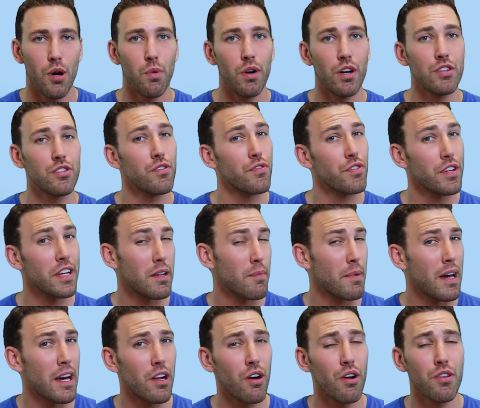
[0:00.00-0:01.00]
Well, don't forget
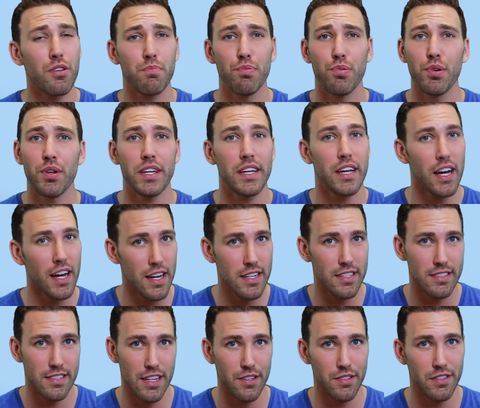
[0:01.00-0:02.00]
about all the pretty
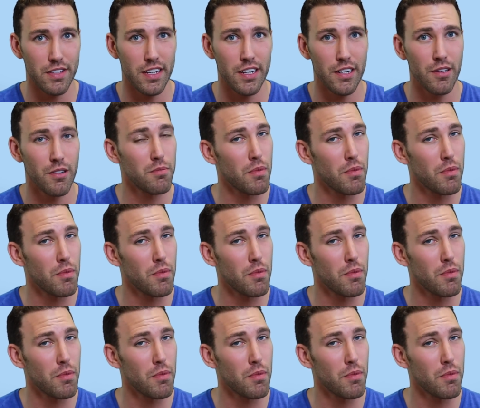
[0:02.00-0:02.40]
guys out there.